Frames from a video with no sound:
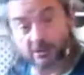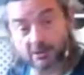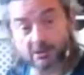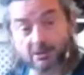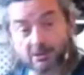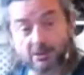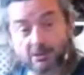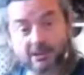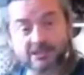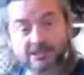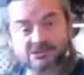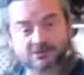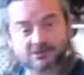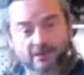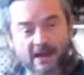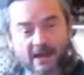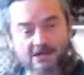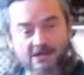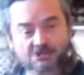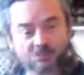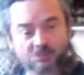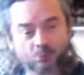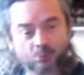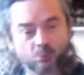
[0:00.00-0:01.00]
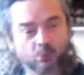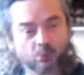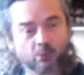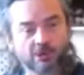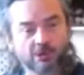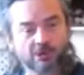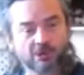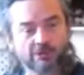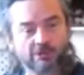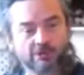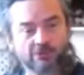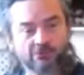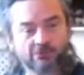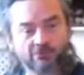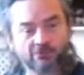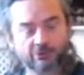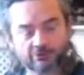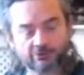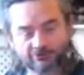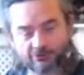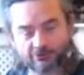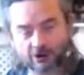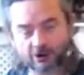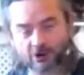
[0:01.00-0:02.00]
interaction with your
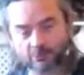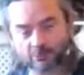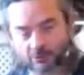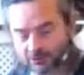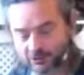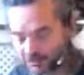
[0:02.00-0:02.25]
environment.